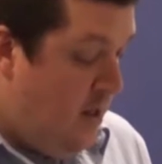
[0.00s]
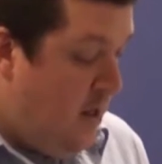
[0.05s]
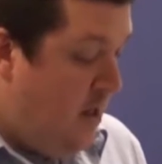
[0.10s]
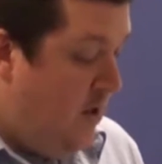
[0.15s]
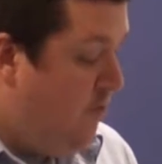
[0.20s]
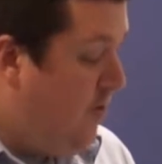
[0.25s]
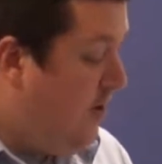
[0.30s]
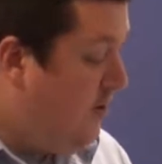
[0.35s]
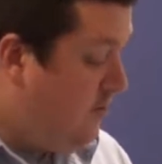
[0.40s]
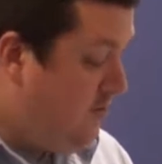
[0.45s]

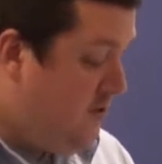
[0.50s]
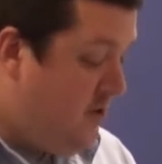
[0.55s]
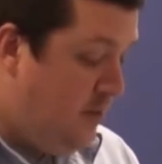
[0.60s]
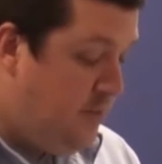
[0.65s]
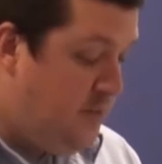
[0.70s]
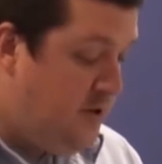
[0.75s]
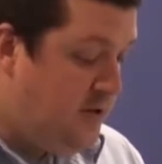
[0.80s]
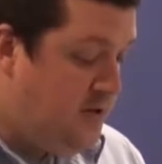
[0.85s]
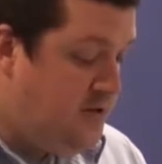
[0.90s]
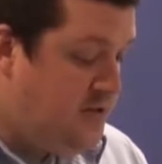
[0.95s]
A raid on
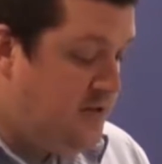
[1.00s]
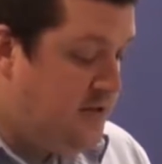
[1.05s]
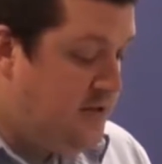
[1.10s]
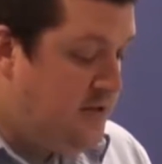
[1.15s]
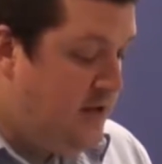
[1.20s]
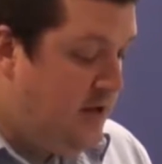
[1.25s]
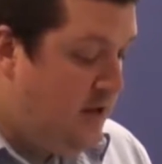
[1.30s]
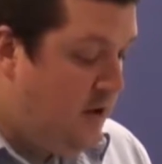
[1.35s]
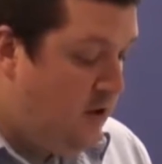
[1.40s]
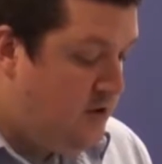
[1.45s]
Cumberland in
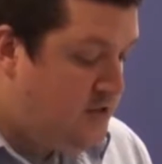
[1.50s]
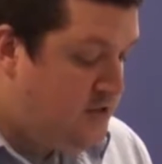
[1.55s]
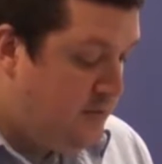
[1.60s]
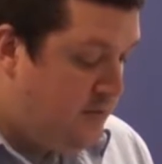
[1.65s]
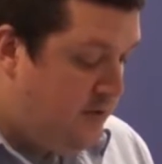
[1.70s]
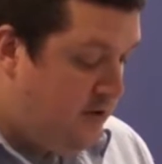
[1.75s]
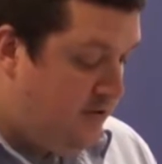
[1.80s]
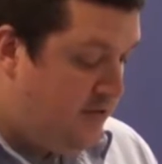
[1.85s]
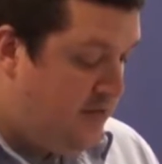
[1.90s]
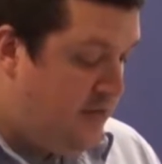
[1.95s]
the
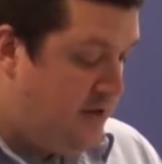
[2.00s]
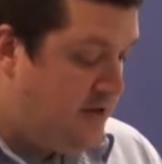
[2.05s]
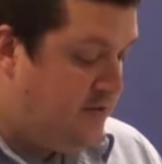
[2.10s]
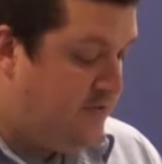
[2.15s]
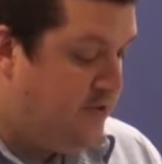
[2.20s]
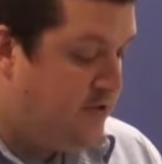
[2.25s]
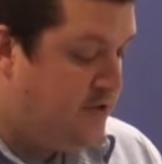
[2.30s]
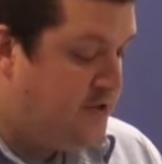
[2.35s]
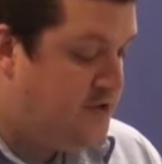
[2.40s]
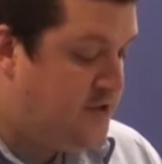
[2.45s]
summer of
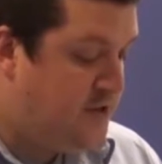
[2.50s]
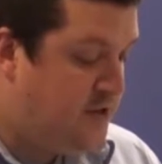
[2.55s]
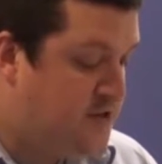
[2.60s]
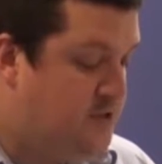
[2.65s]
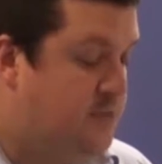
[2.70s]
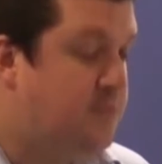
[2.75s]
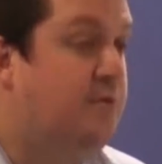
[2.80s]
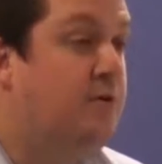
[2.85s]
1346